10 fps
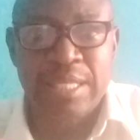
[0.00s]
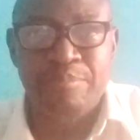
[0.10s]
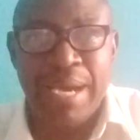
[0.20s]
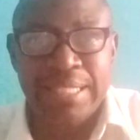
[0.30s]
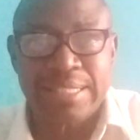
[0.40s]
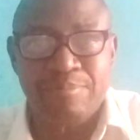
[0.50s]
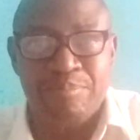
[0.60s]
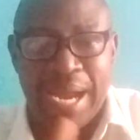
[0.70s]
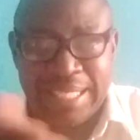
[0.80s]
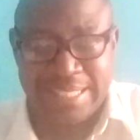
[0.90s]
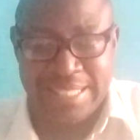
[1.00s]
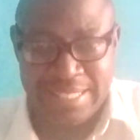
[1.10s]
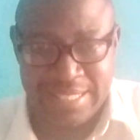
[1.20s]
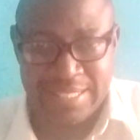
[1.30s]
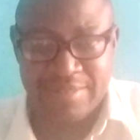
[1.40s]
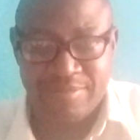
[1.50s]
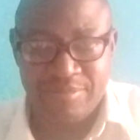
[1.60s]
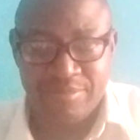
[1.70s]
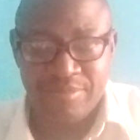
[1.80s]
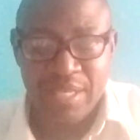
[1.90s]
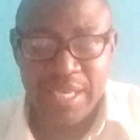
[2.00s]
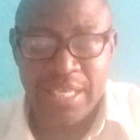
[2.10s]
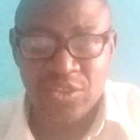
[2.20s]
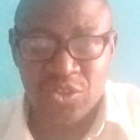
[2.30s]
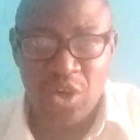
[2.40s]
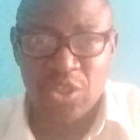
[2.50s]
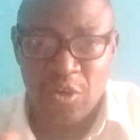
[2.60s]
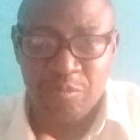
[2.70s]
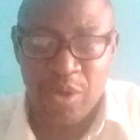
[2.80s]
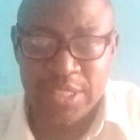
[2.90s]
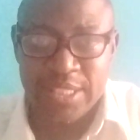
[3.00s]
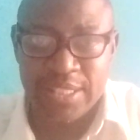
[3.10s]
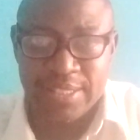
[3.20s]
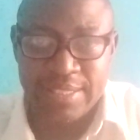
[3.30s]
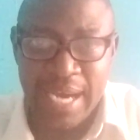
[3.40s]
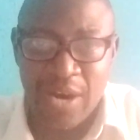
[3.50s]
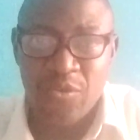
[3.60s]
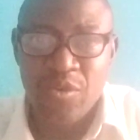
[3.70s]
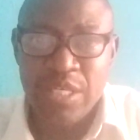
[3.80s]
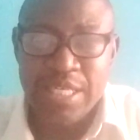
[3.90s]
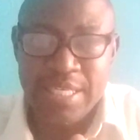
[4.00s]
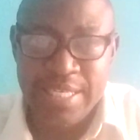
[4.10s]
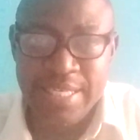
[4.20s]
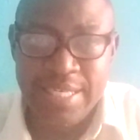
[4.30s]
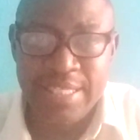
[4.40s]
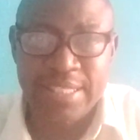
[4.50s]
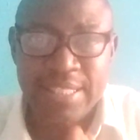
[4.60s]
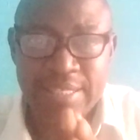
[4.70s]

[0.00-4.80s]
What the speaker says: best practice in study of politics now is